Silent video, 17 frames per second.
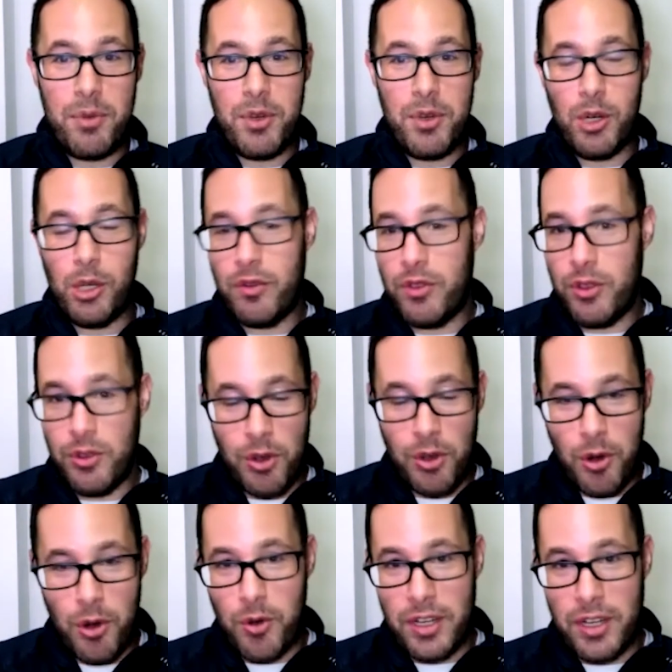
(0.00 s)
But all of you
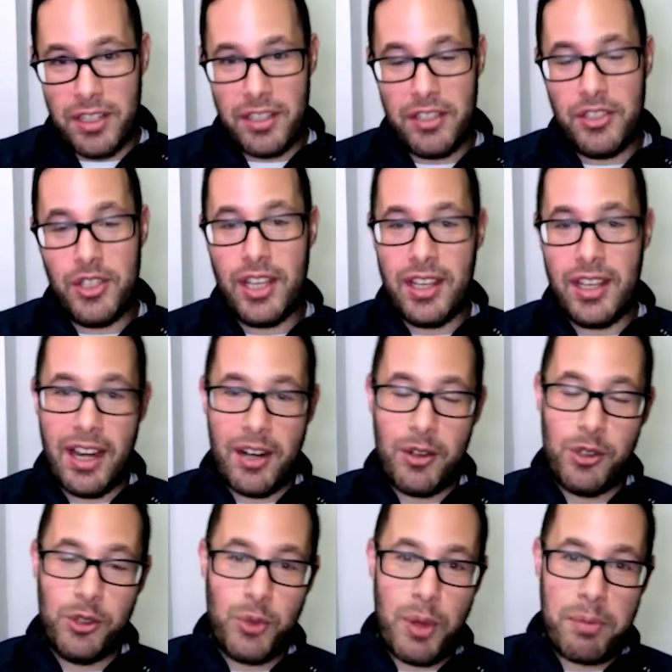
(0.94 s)
go and check
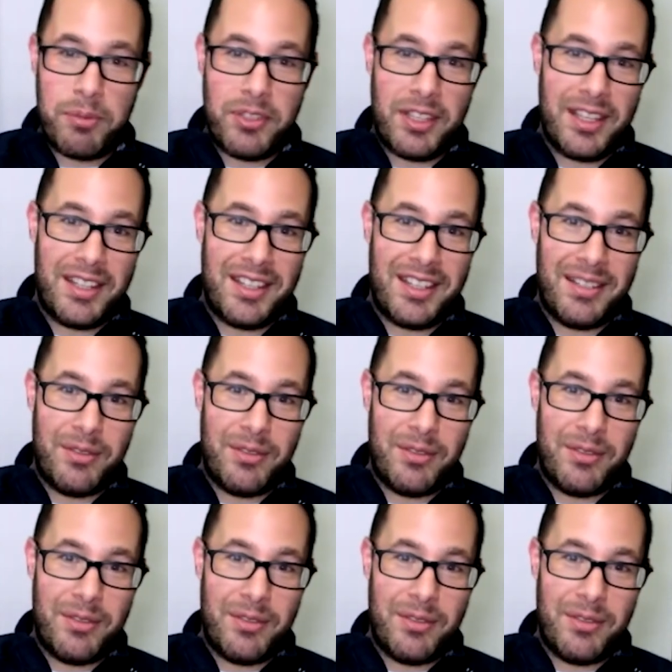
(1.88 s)
Carol's website.